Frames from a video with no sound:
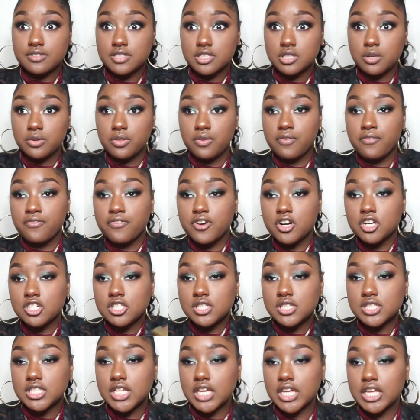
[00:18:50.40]
So the
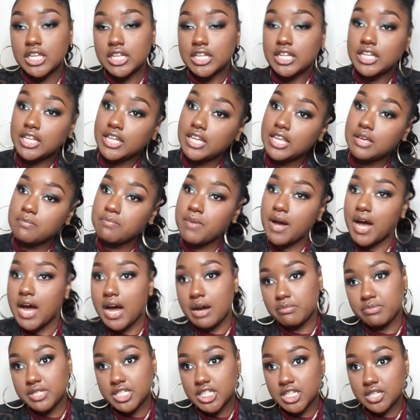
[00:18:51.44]
first lip
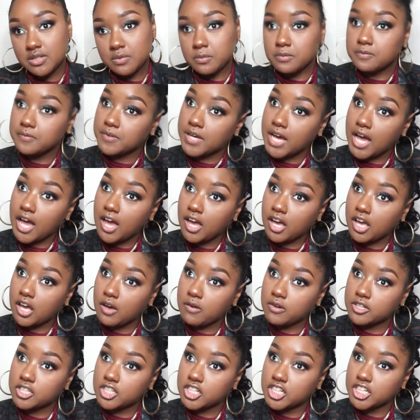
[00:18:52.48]
option we've got
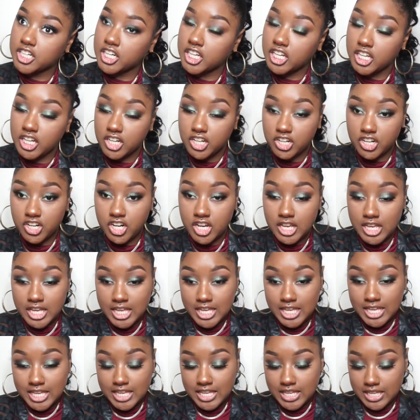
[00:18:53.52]
going on here
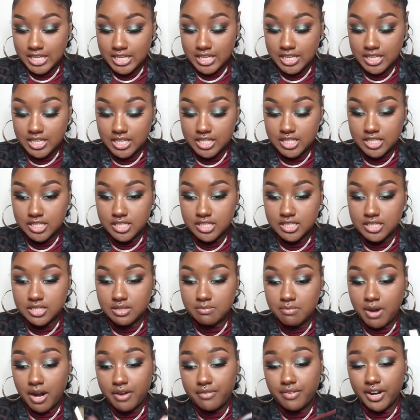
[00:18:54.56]
is
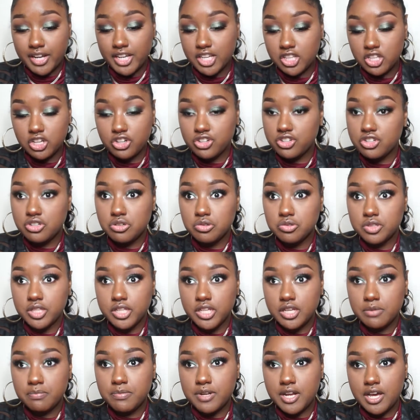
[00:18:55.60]
my regular nude
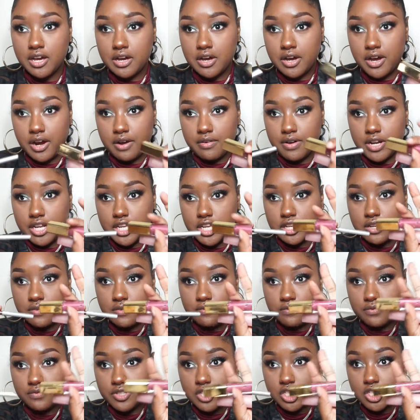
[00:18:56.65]
lip. Now I already
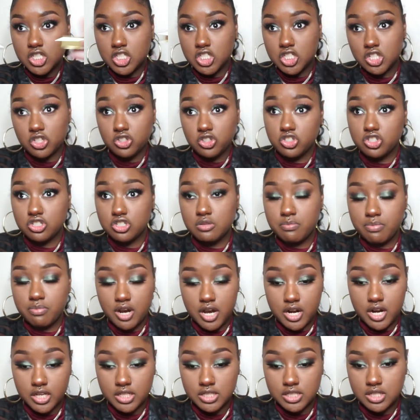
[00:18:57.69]
showed you the
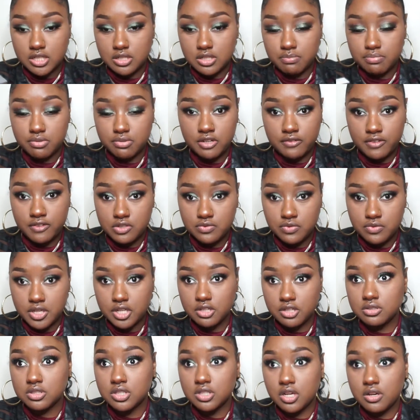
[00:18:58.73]
products in previous
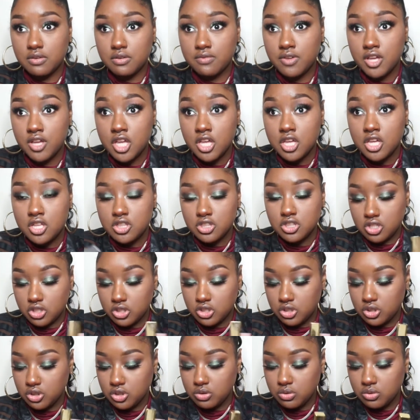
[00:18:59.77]
videos of the
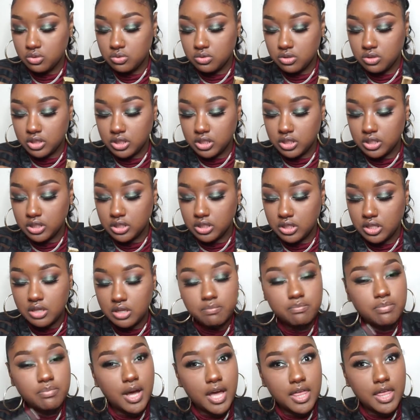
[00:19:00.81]
nude
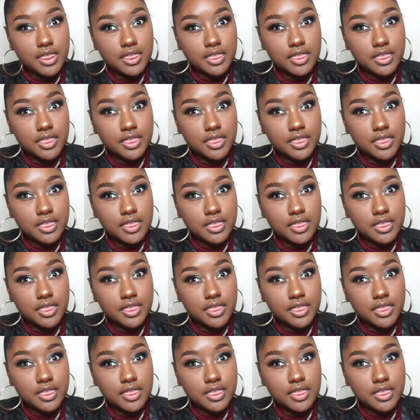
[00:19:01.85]
lip, I